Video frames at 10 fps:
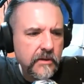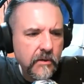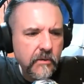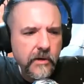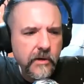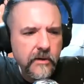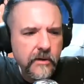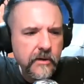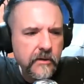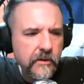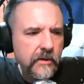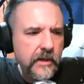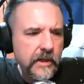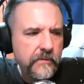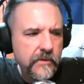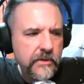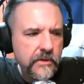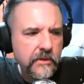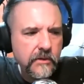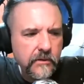going on in her life that she
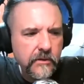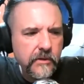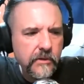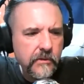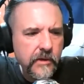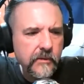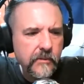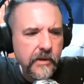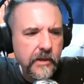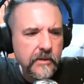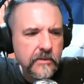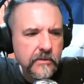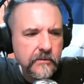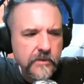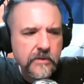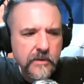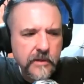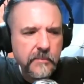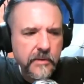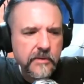couldn't do it right away. So if it's the
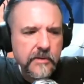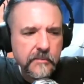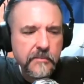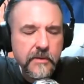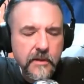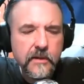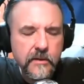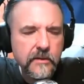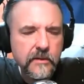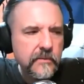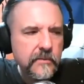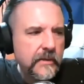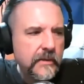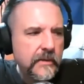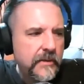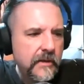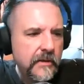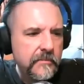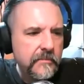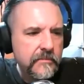same person I'm thinking of,
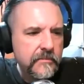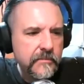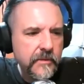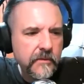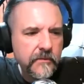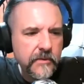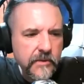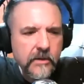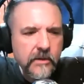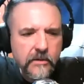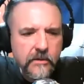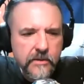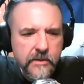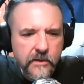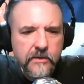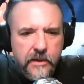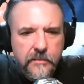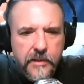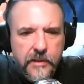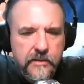um, but if you yeah, talk she, to her, tell her to
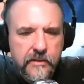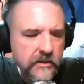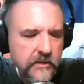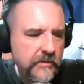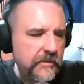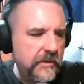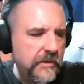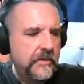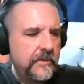get back in touch with me.